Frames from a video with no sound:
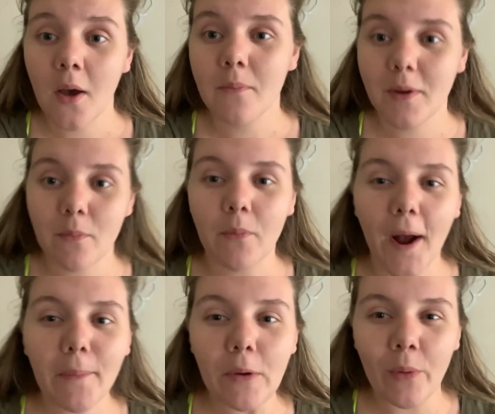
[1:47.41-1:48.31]
but
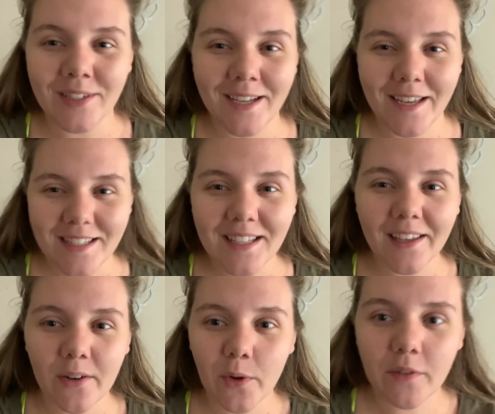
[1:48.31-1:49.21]
probably what isn't
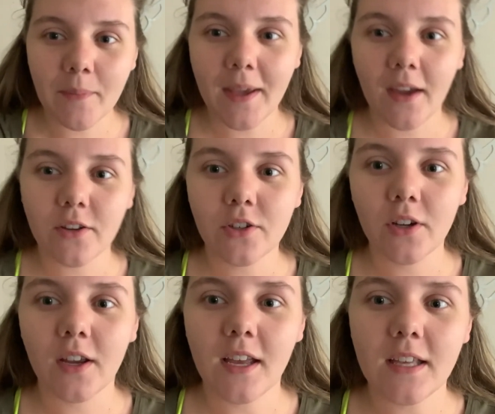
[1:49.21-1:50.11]
going to work for my
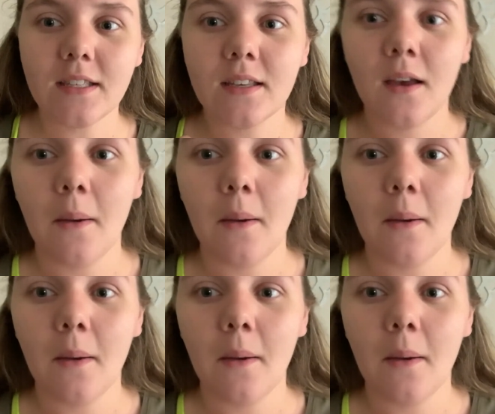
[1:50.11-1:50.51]
character is